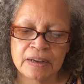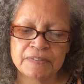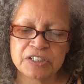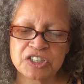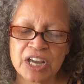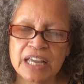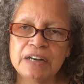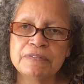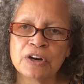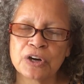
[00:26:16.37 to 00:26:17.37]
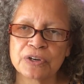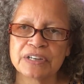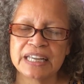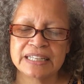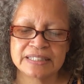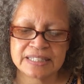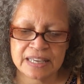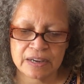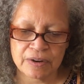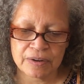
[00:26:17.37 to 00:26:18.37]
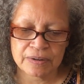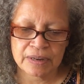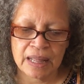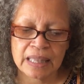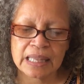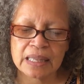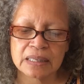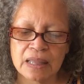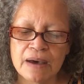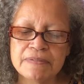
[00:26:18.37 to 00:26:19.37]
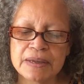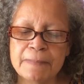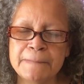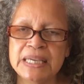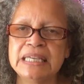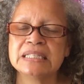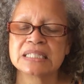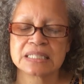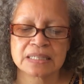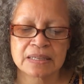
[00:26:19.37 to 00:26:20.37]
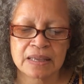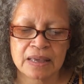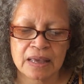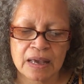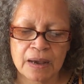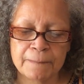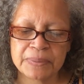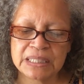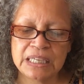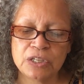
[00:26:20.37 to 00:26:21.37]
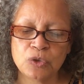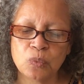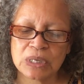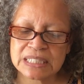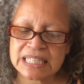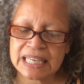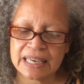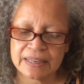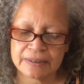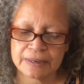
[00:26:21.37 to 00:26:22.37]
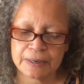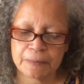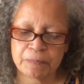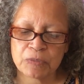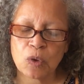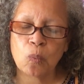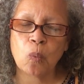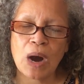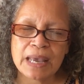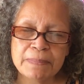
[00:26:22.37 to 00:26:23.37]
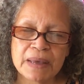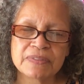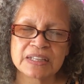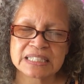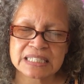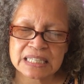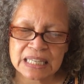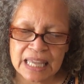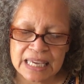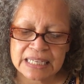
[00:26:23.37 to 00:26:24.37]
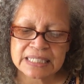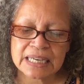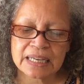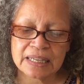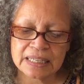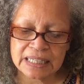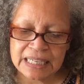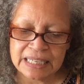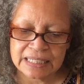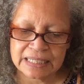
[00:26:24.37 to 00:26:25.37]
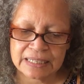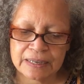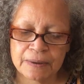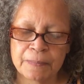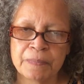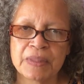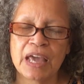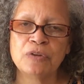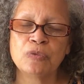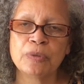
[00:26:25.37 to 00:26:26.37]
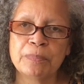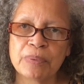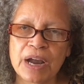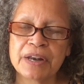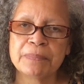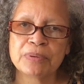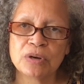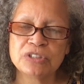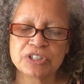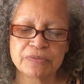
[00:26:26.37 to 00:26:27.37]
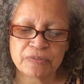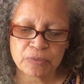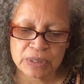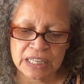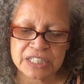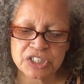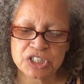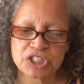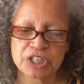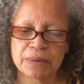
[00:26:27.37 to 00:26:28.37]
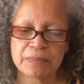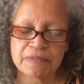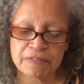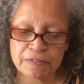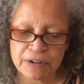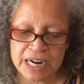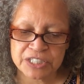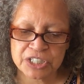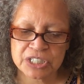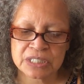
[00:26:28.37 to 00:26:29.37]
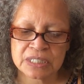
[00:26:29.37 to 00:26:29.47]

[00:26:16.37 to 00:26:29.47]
The chain of hurt ends here. Let love and peace complete you once again. Wipe the slate clean and approach a relationship fresh.